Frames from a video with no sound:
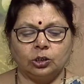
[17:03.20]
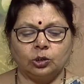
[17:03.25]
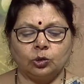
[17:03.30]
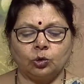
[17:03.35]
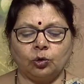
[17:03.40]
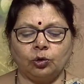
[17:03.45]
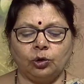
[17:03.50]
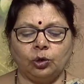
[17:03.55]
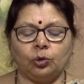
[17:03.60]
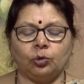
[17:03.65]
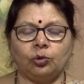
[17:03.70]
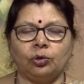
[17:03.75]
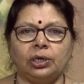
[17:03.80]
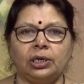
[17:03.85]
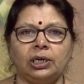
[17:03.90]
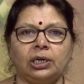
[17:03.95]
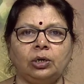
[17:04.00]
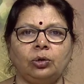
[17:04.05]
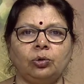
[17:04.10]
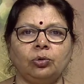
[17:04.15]
So, you
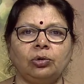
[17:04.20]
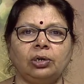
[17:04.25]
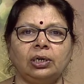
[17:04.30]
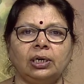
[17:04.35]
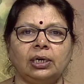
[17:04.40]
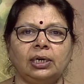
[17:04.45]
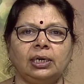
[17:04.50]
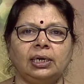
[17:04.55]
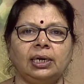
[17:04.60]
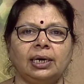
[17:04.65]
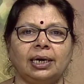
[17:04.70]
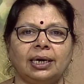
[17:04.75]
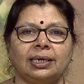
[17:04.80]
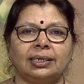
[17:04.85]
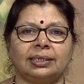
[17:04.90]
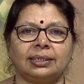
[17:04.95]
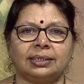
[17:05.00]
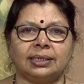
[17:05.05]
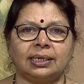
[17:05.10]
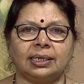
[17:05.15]
need to really
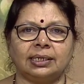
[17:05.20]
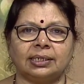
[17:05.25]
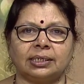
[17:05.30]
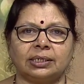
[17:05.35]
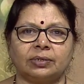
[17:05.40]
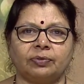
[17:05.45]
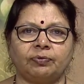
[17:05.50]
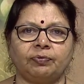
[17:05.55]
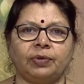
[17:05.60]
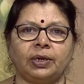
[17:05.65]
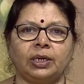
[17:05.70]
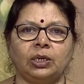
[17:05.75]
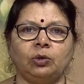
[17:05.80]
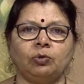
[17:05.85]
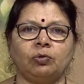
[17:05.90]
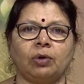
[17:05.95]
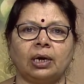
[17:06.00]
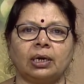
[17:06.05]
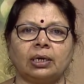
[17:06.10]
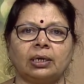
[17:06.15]
assess when
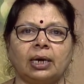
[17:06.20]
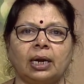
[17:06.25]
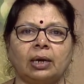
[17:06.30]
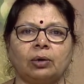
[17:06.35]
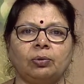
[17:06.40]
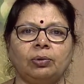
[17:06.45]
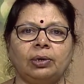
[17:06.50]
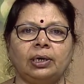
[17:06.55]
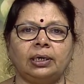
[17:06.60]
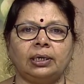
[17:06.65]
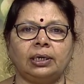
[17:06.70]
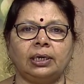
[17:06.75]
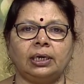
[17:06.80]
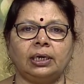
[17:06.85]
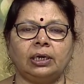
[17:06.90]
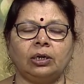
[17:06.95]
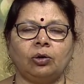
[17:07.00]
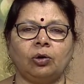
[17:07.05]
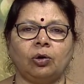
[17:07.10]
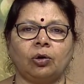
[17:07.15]
you are
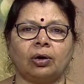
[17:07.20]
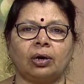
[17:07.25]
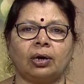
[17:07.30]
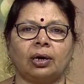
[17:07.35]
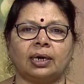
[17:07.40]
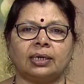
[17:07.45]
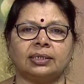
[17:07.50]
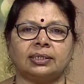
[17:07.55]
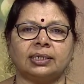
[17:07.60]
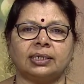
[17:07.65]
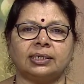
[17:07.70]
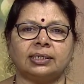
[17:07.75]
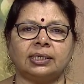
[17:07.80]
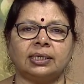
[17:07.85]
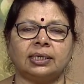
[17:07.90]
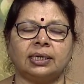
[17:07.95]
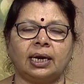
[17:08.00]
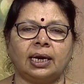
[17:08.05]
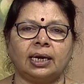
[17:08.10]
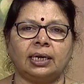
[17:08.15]
calculating or
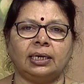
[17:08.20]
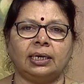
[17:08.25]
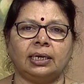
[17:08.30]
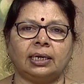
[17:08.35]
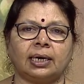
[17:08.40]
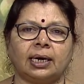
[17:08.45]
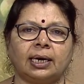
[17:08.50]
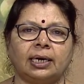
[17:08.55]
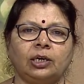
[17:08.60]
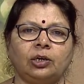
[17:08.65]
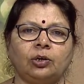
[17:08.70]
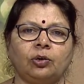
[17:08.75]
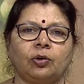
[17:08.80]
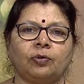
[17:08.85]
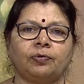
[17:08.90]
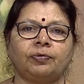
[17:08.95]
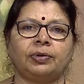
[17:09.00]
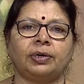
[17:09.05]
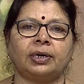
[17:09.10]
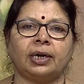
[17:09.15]
assessing any kind
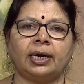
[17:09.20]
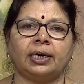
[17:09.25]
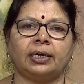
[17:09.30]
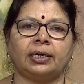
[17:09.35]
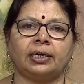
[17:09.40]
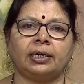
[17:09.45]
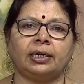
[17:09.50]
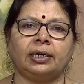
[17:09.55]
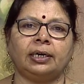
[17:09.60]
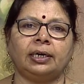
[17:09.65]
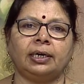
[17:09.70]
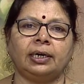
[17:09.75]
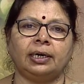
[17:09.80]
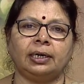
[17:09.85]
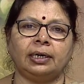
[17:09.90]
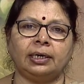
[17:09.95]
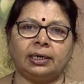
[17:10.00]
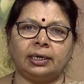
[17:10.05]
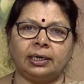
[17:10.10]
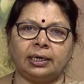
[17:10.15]
of dietary
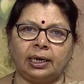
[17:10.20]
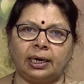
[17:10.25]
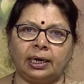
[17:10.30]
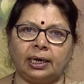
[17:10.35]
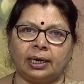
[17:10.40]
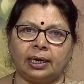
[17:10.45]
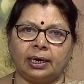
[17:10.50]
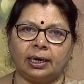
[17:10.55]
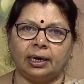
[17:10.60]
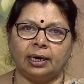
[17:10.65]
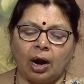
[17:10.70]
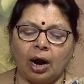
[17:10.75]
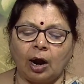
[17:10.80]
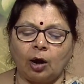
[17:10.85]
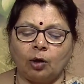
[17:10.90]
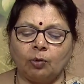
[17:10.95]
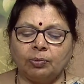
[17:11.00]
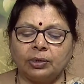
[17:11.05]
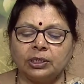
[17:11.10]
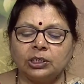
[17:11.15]
intake,
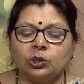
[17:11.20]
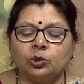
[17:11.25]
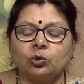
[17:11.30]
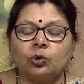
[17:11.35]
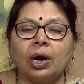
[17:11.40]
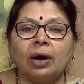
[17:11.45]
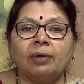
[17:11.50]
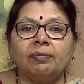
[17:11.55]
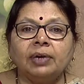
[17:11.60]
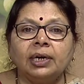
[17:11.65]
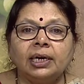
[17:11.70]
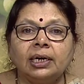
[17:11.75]
how much you have